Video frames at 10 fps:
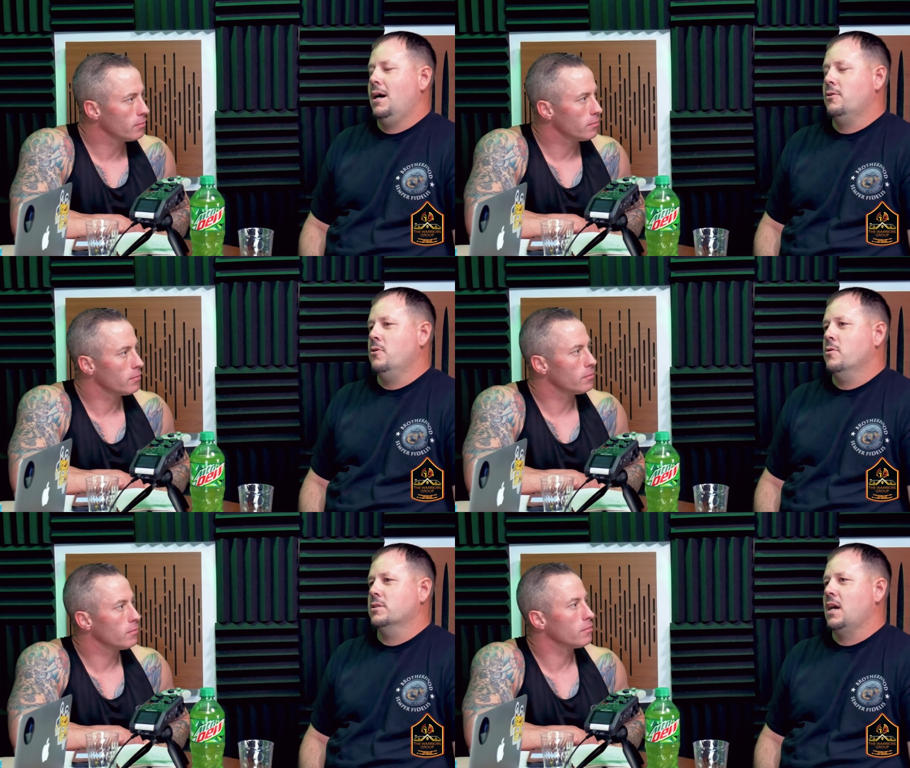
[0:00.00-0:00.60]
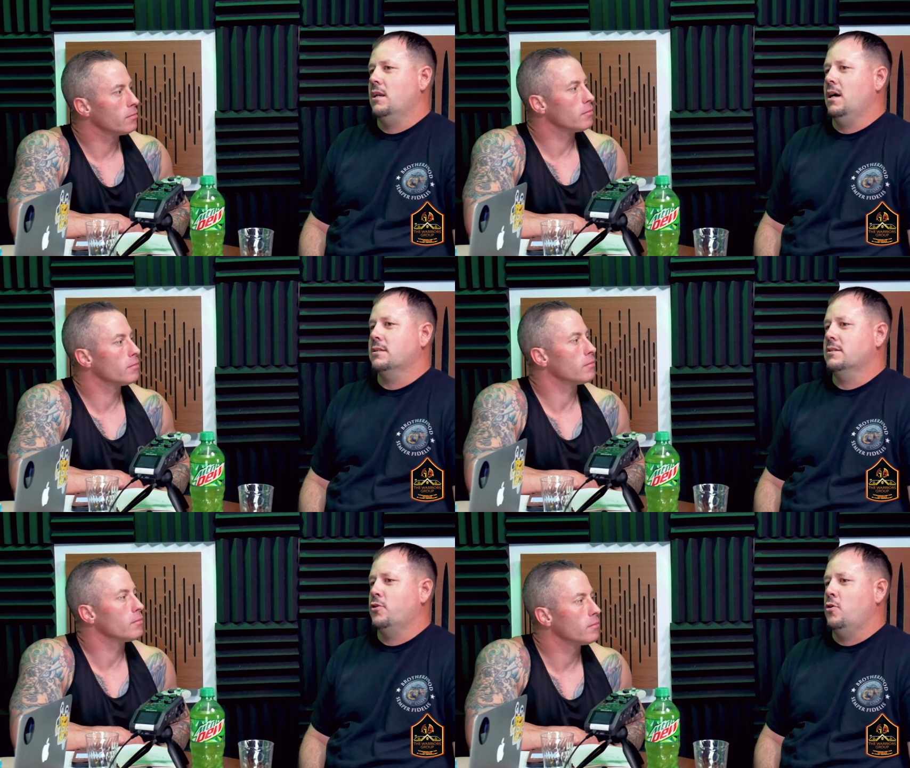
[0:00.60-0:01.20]
Speaker 1: don't know. It's kind of
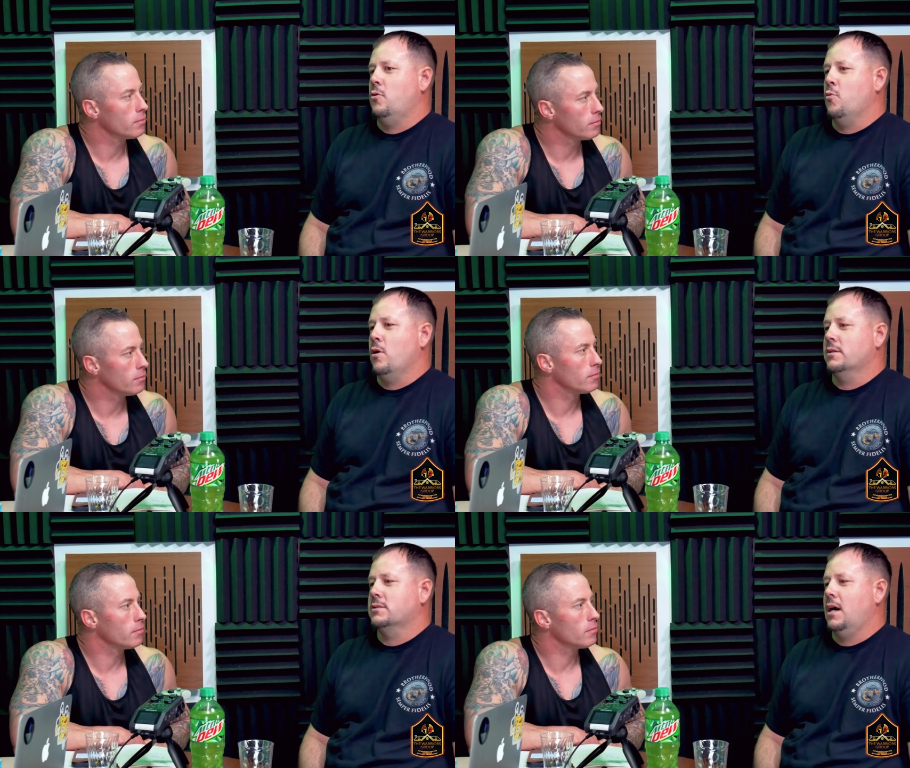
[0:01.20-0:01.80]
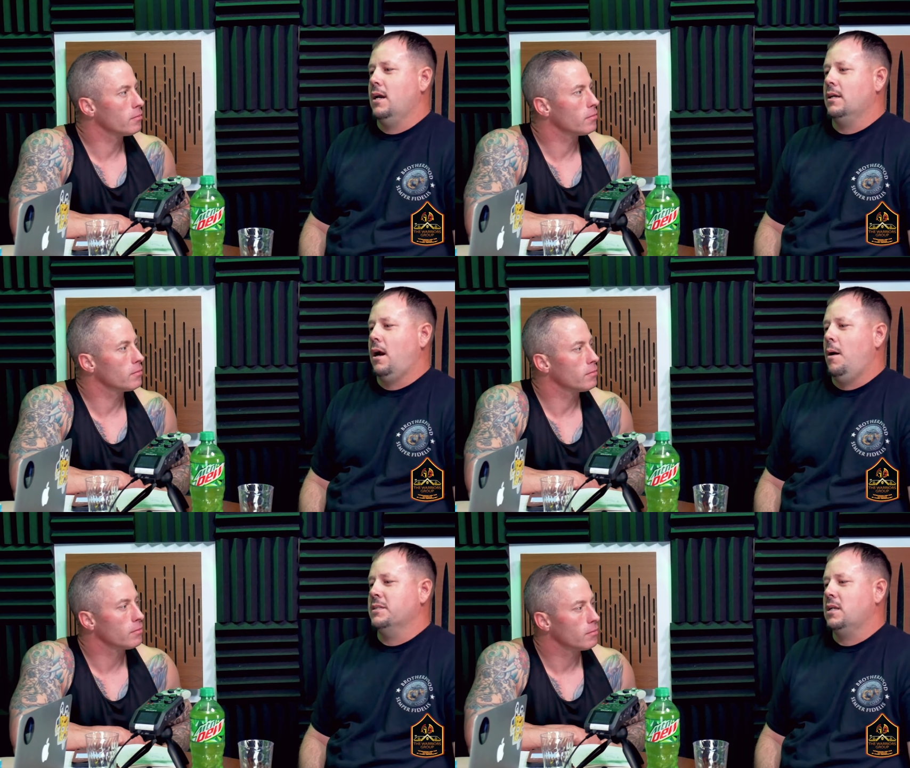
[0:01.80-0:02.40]
like difficult where it's like,
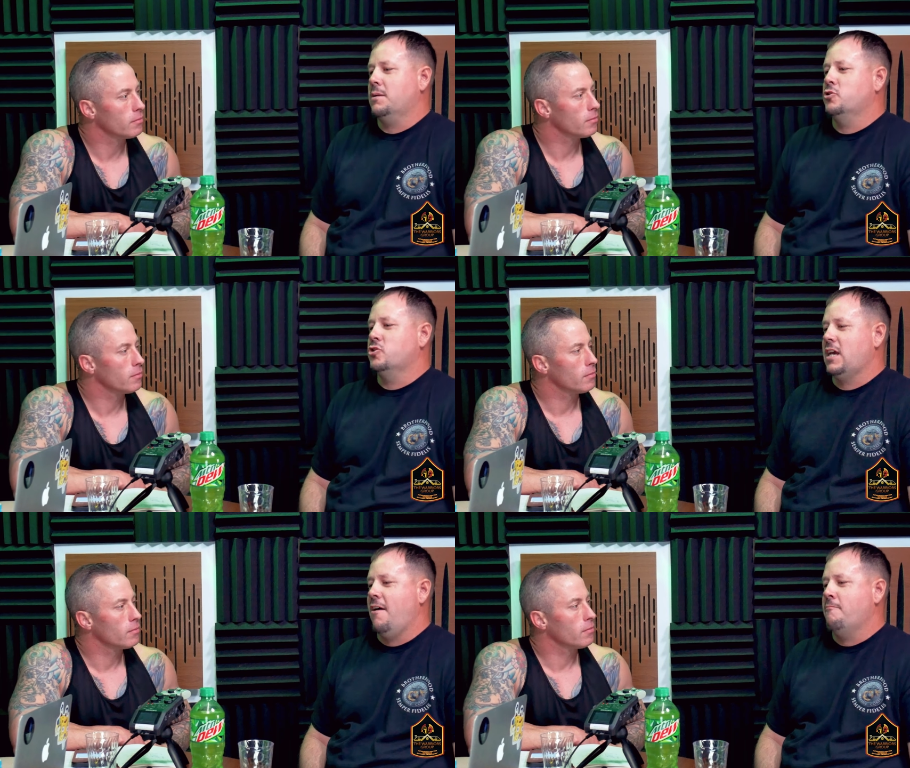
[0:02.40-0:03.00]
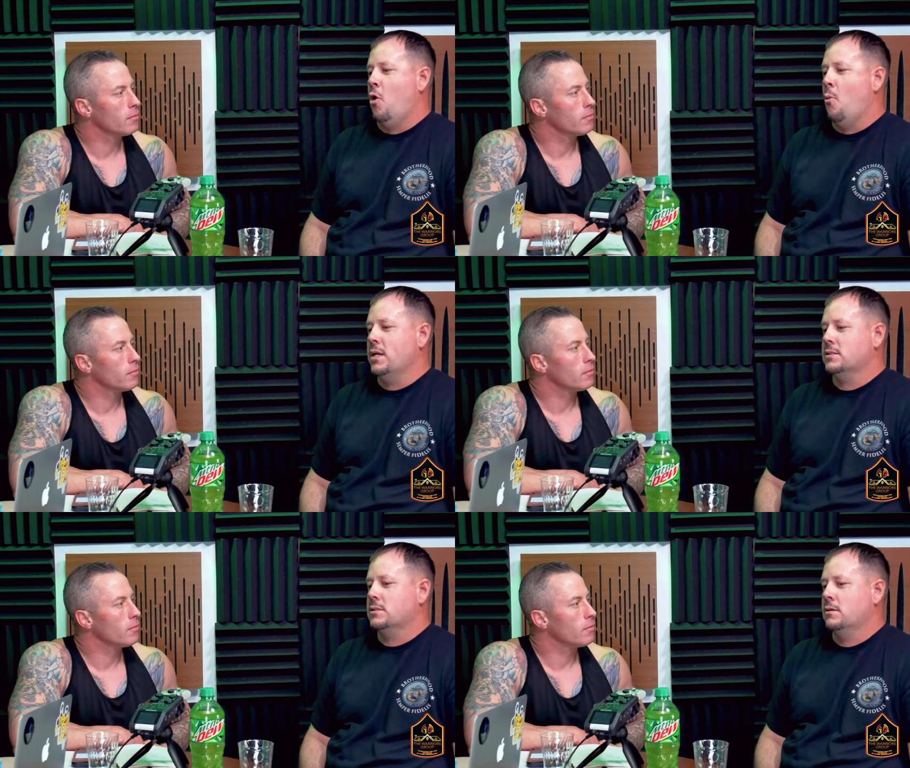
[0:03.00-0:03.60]
I mean, sometimes you just have
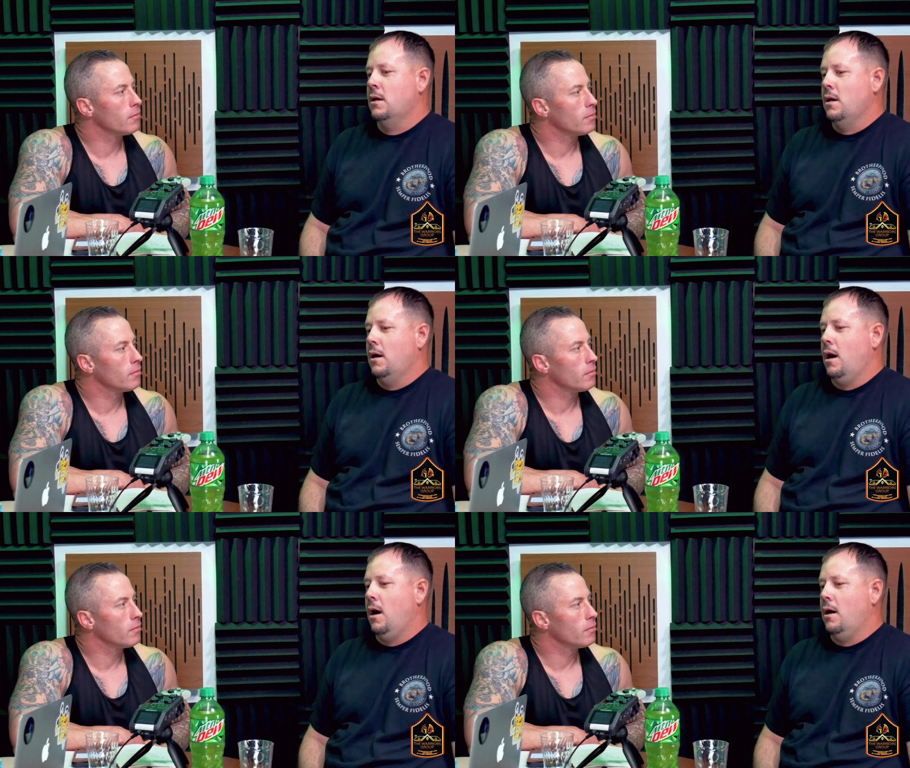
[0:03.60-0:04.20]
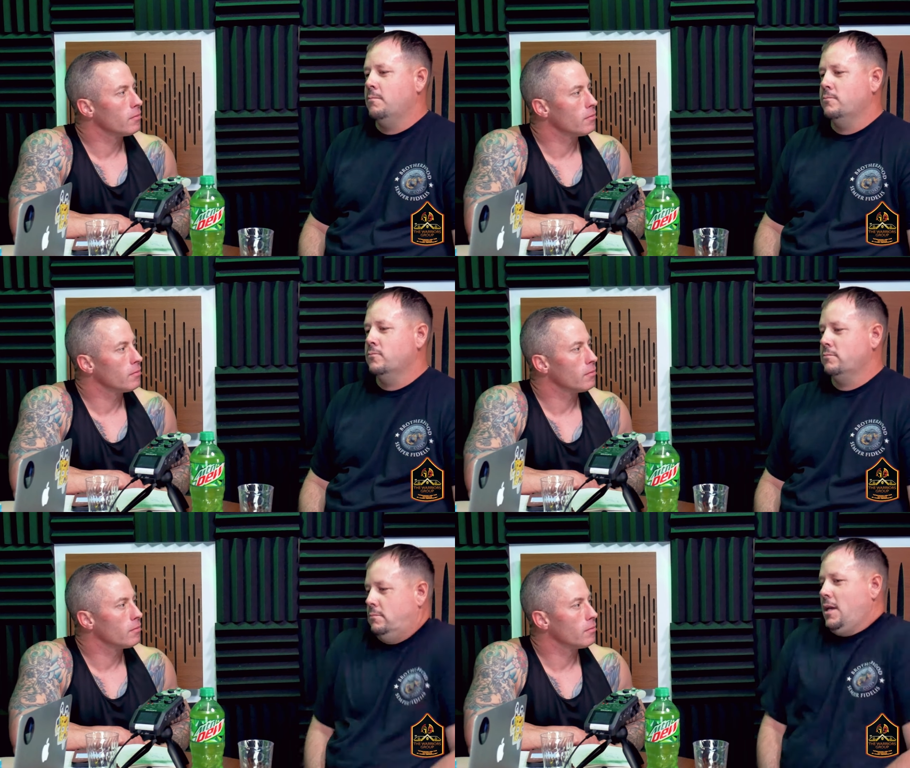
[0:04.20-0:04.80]
moments.
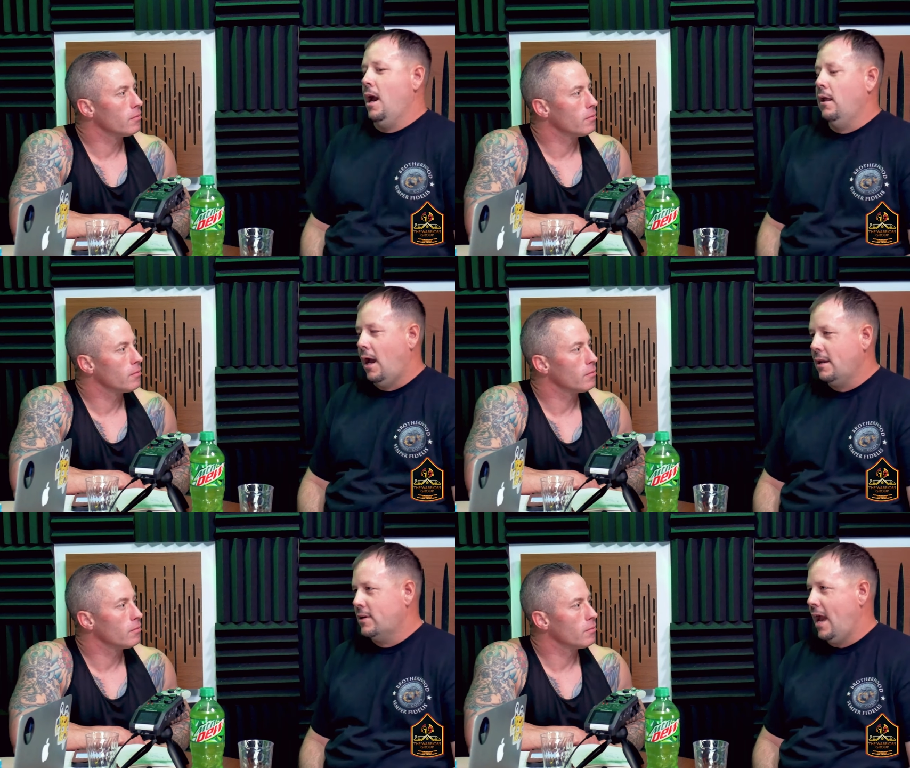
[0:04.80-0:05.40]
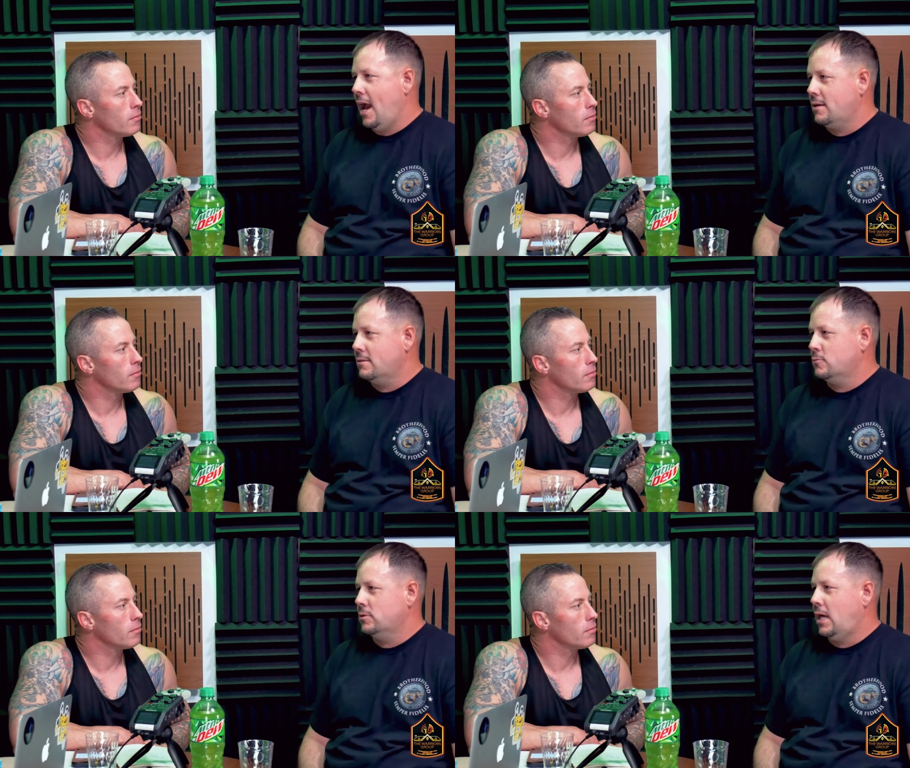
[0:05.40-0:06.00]
Hell, I even had it
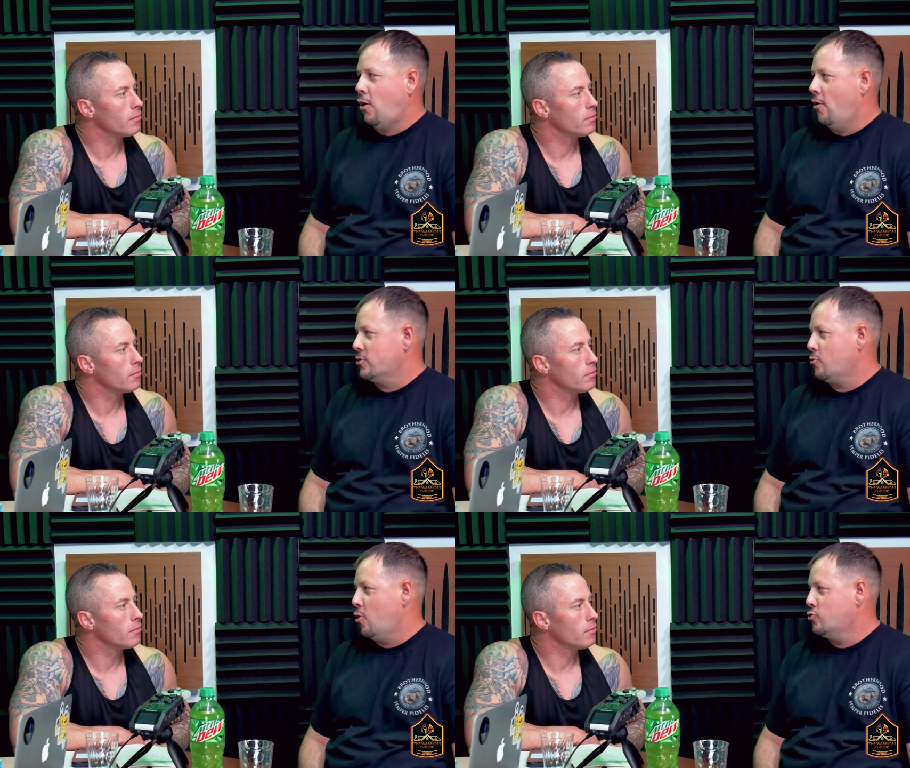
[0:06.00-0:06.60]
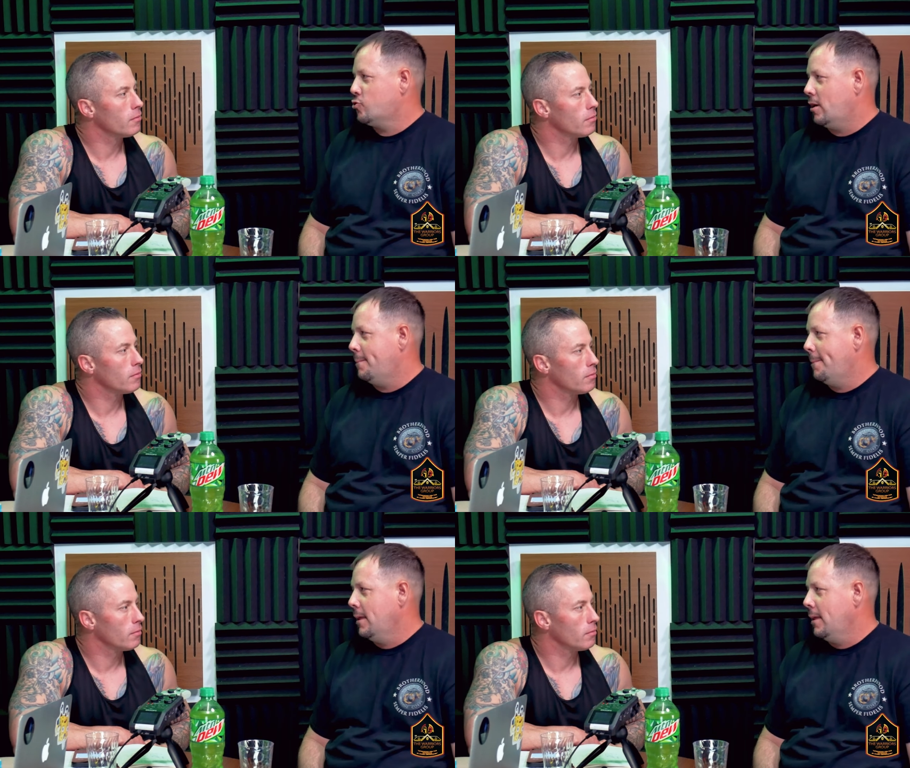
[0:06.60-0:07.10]
like on this road trip,